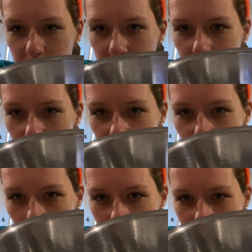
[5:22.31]
see
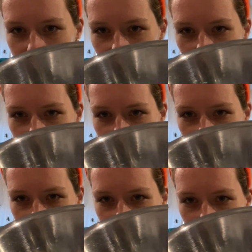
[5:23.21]
that we saved
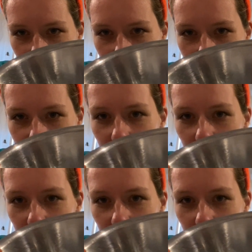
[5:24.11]
the seeds,